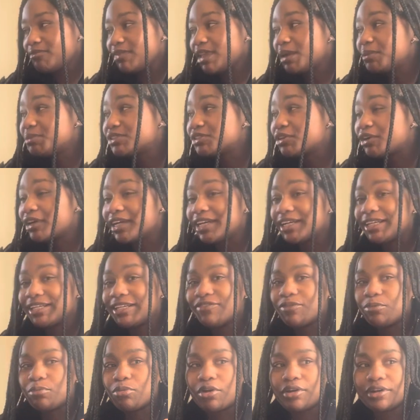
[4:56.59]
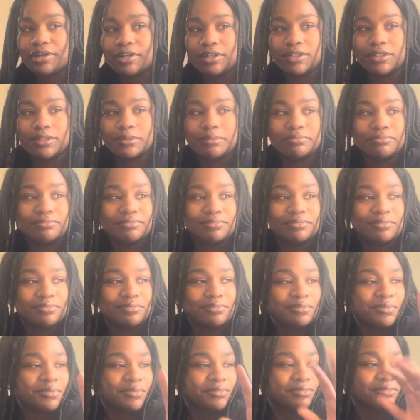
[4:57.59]
I'm sorry I even brought it up.
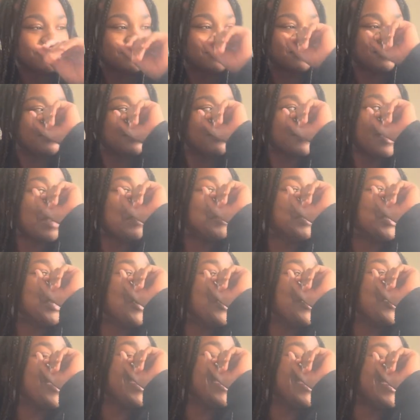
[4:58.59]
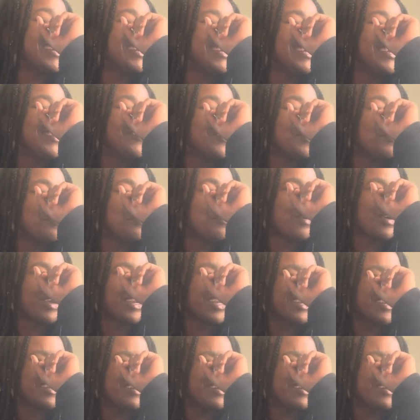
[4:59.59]
I'm sorry I even brought it